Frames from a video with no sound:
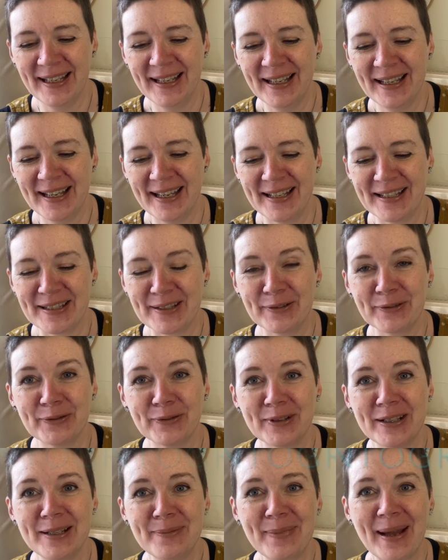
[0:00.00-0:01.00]
It's a
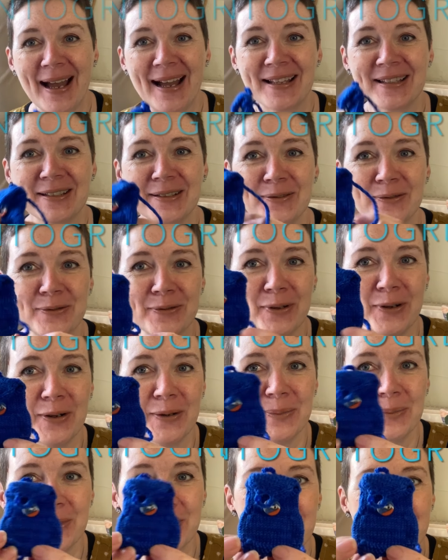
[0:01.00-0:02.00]
free pattern
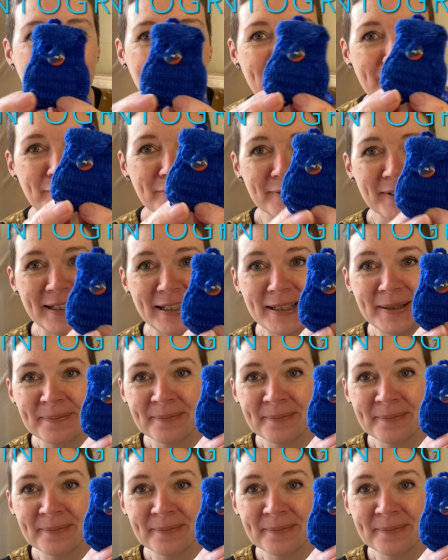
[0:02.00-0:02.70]
from Ravelry,